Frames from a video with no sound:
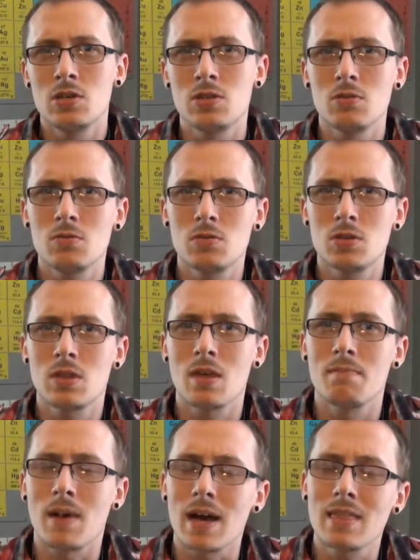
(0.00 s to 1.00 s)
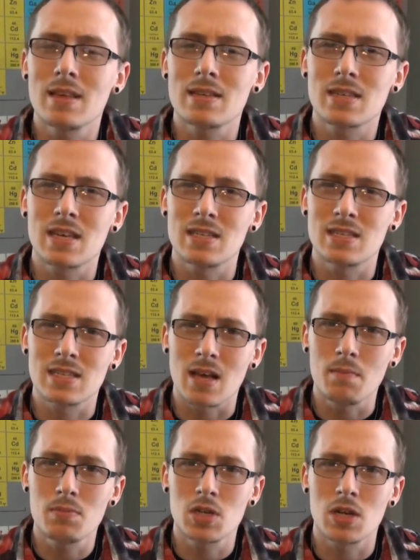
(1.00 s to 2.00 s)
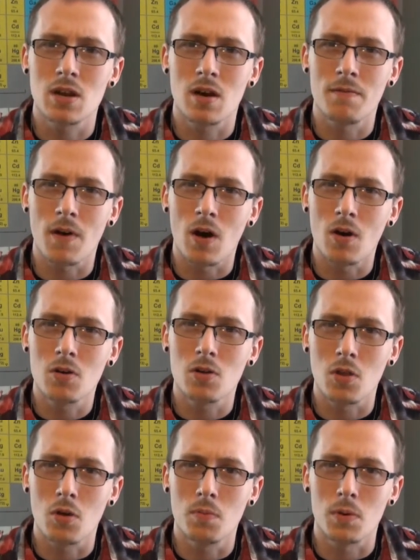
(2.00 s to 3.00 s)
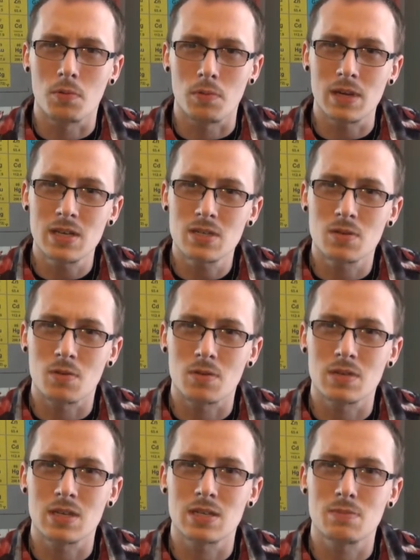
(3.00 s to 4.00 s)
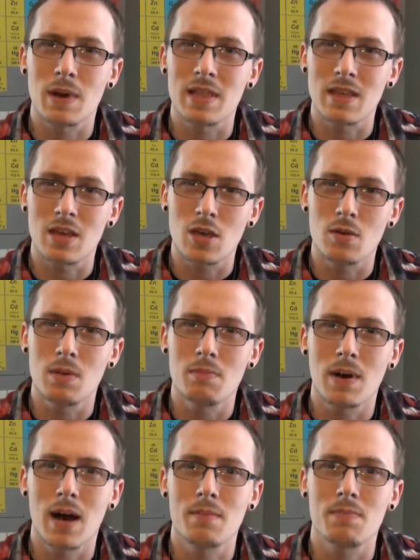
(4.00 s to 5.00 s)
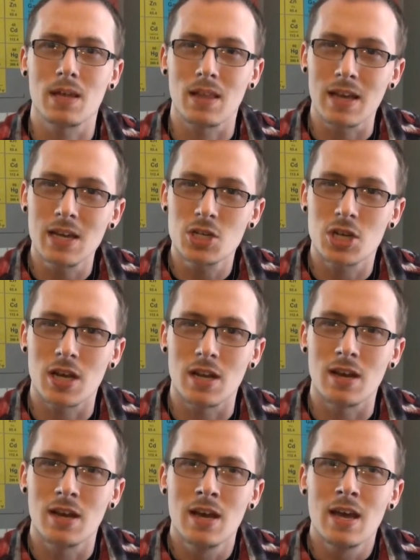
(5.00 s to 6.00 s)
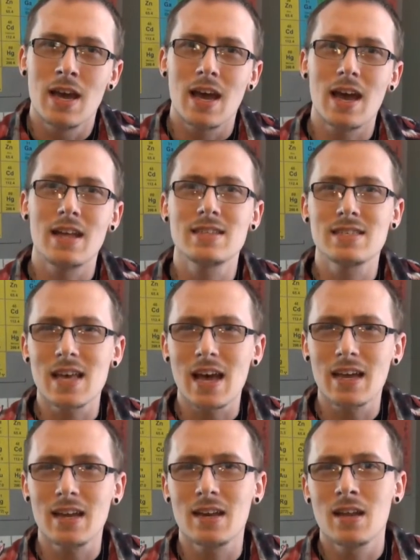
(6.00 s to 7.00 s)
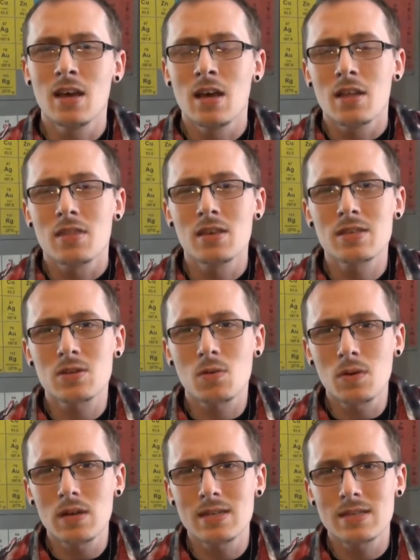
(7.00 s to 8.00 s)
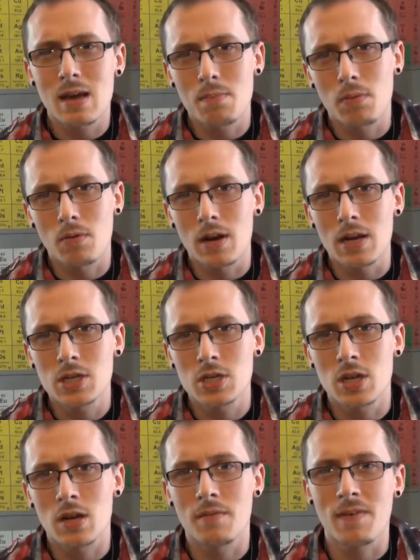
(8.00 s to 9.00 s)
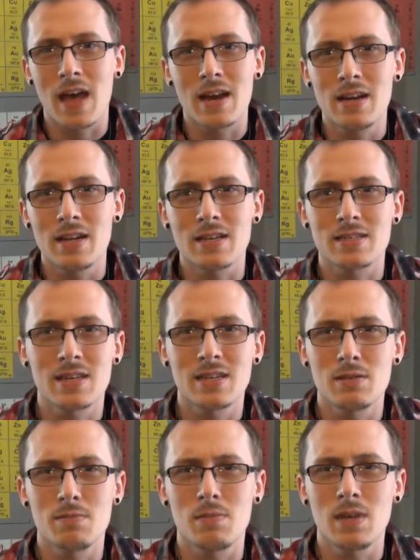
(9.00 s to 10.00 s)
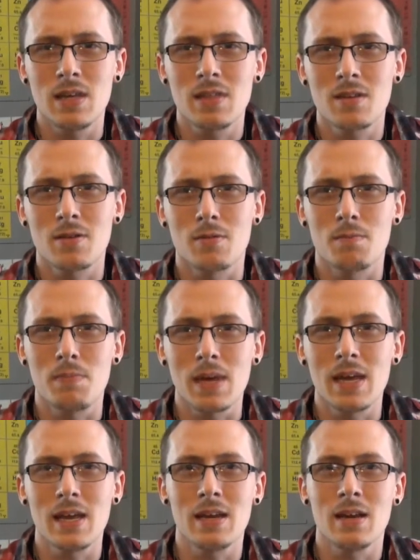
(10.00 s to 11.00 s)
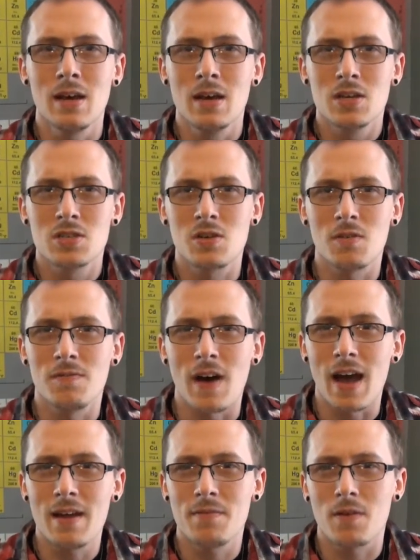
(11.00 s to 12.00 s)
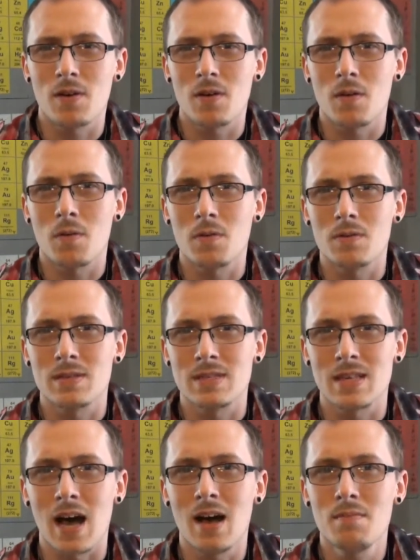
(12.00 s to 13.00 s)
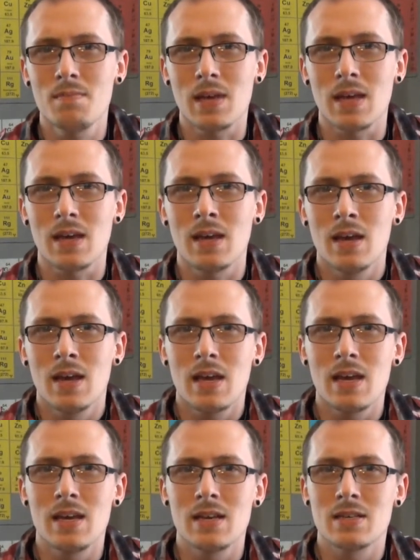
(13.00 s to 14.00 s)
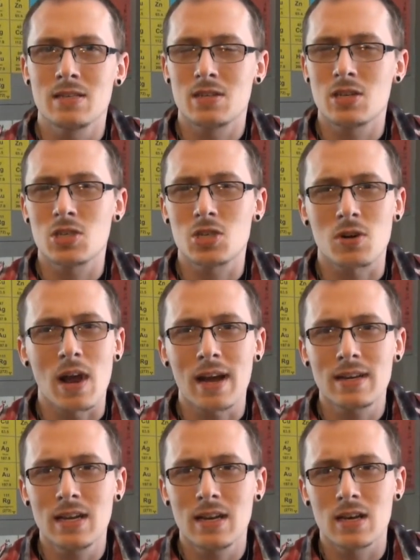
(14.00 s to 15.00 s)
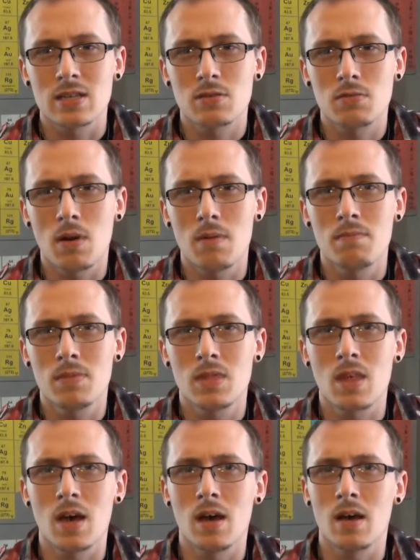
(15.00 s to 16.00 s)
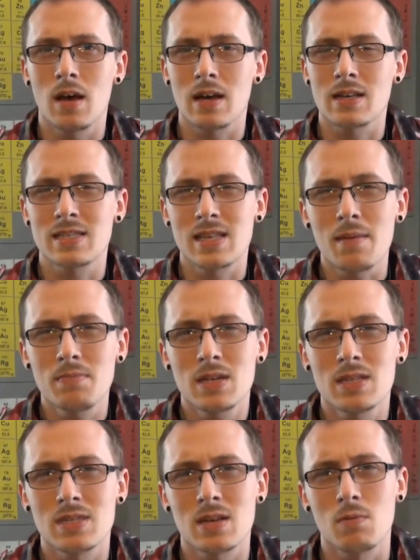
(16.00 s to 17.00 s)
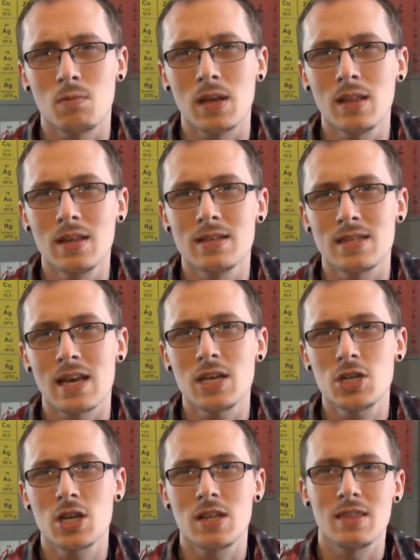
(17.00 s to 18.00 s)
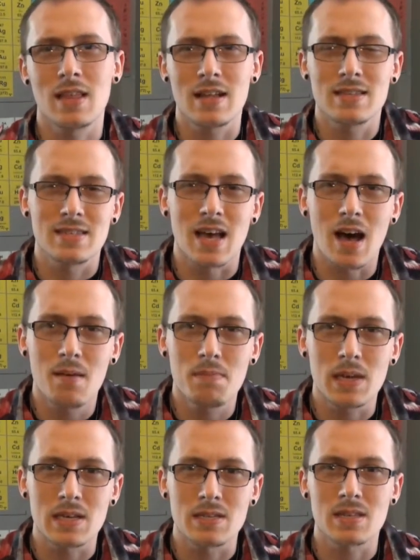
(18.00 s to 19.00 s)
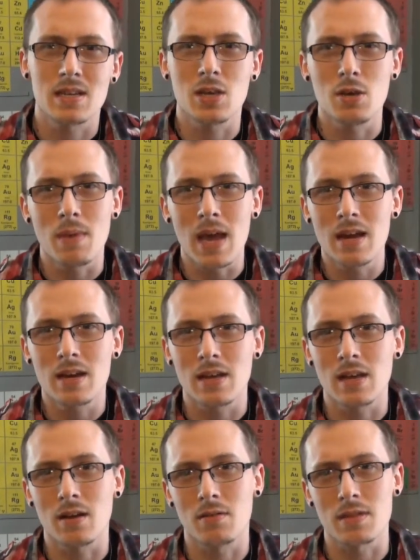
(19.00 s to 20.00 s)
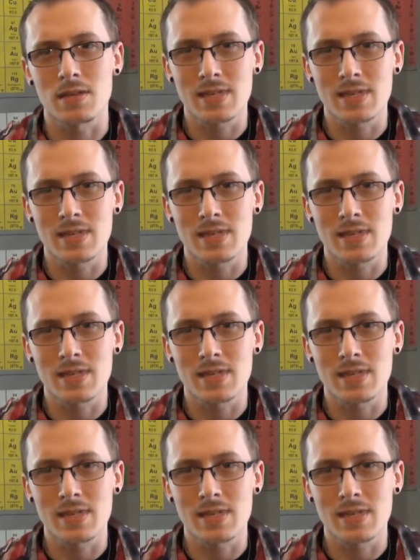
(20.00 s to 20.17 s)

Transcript: due to the mindless consumption of all global resources by the human population, and second, the story's separation of entities into either being survivor or zombie is distracting us from the acceptance and realization that zombies and humanity are the